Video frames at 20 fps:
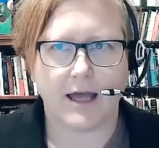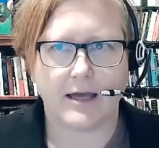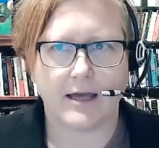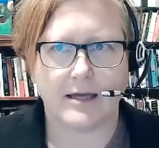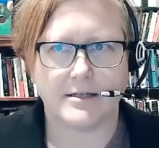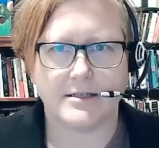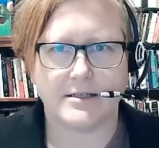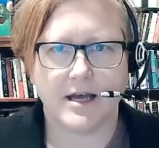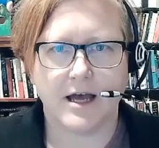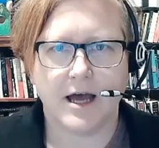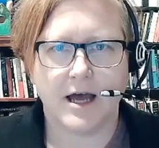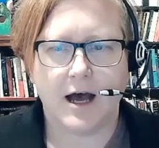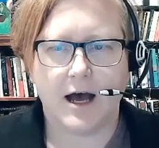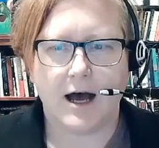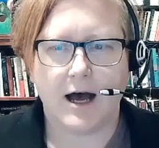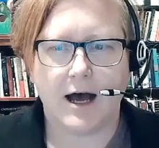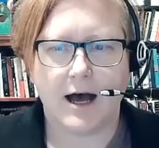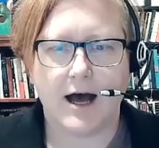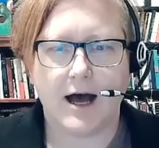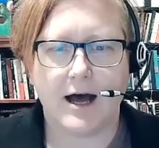and okay.
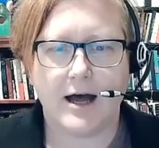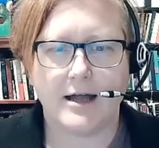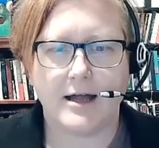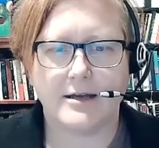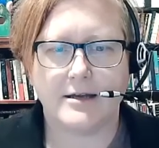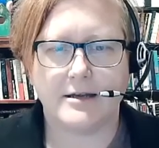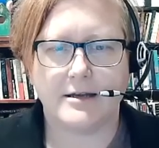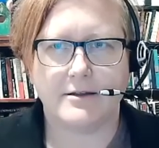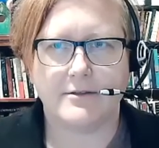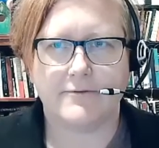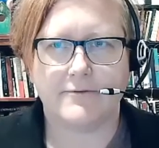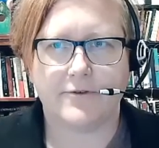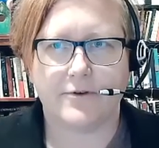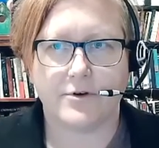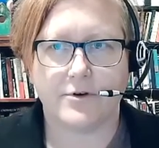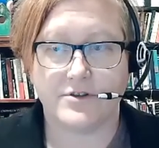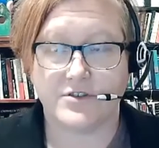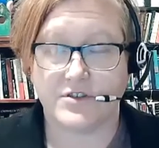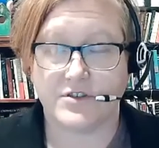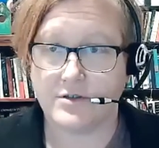on
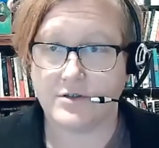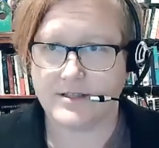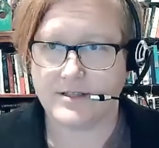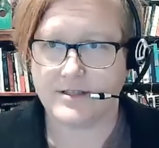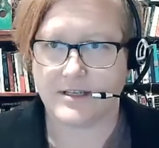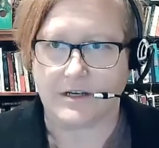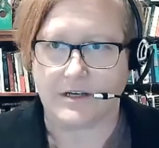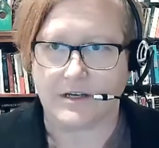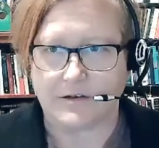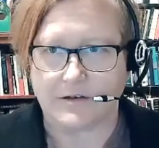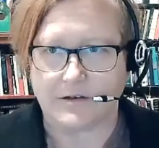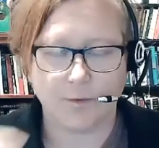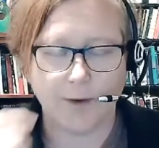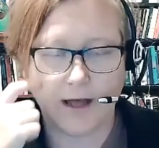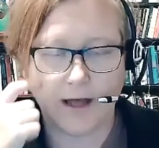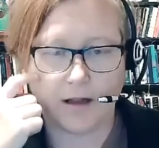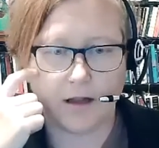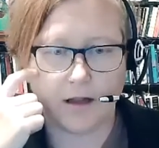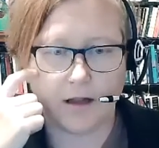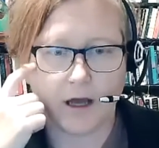for the students in here as
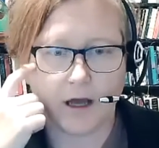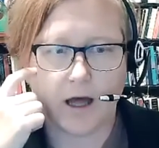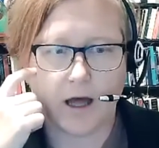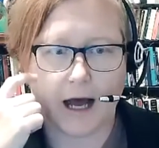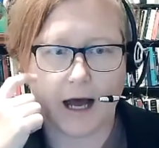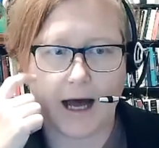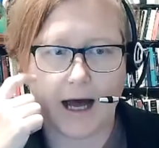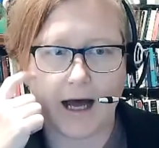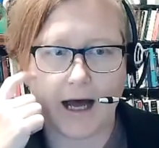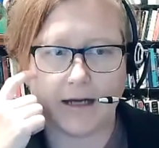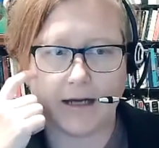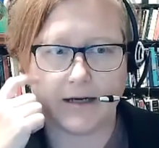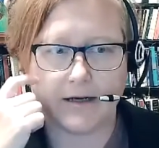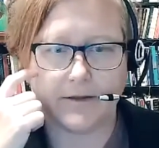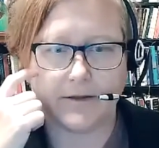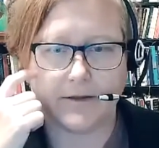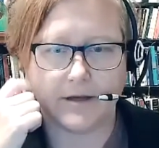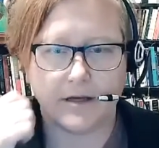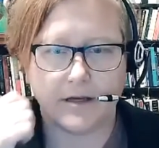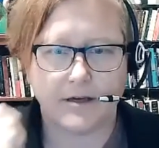well on
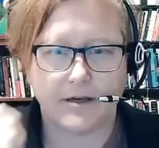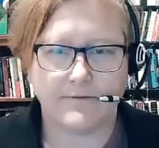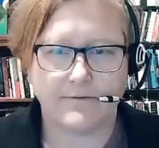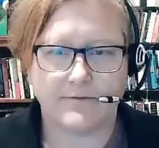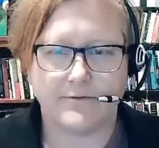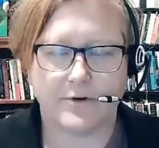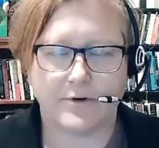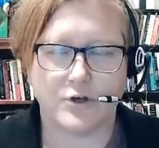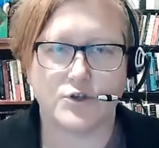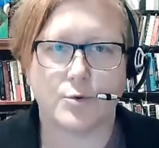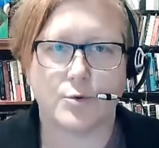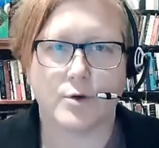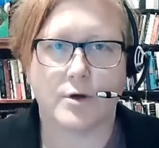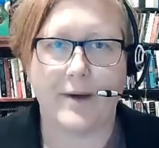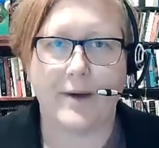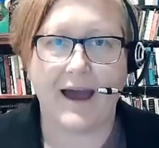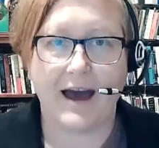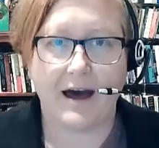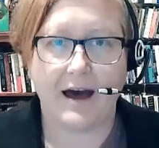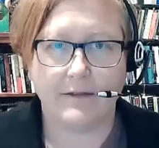the virtual
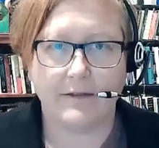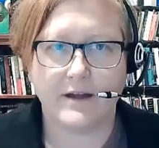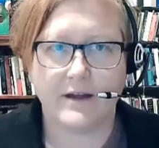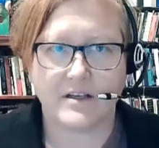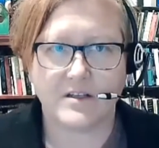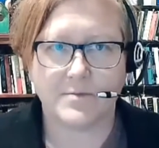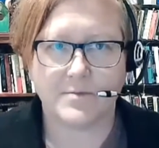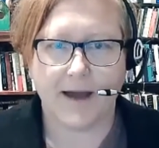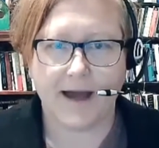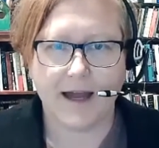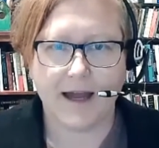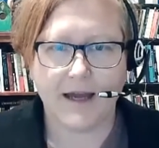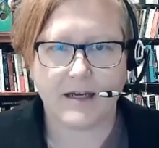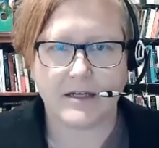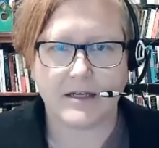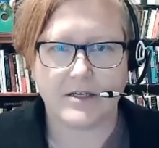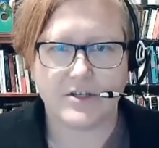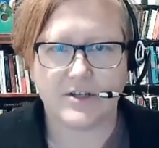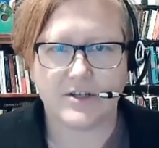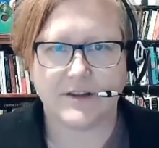path days
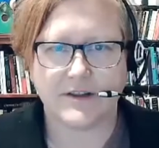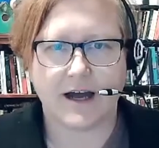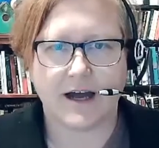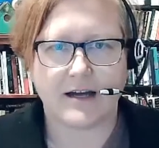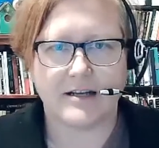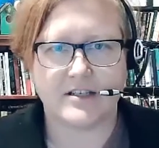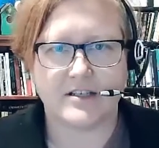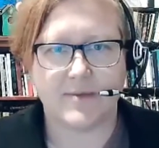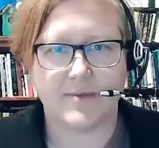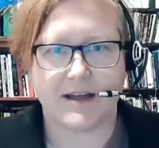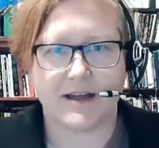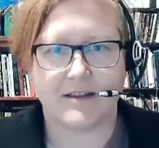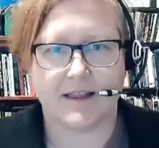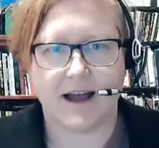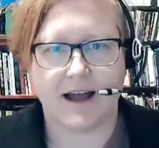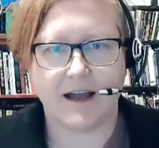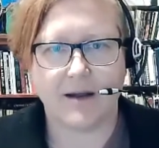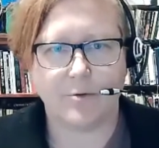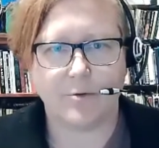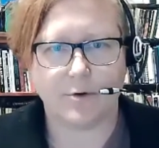page in the on-demand
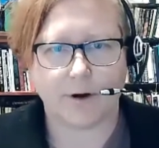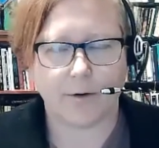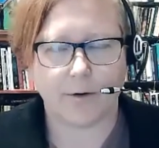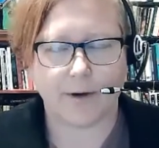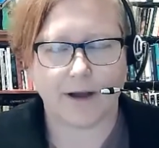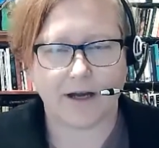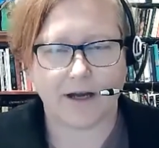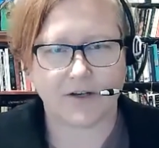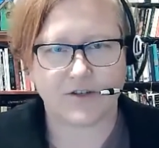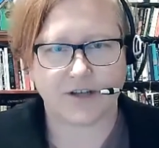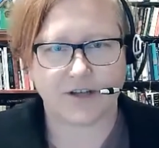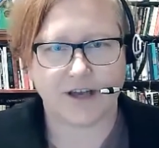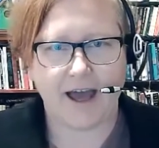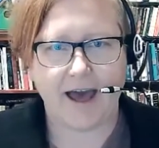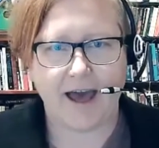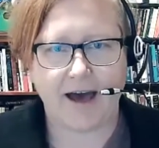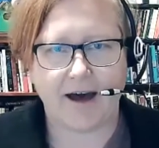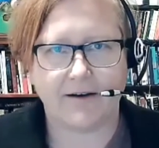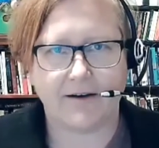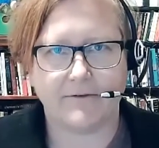library we actually
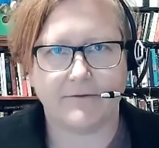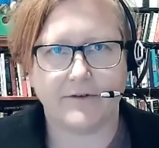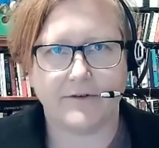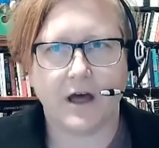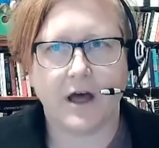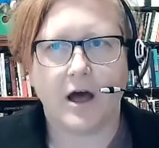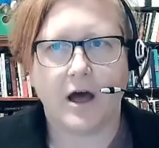have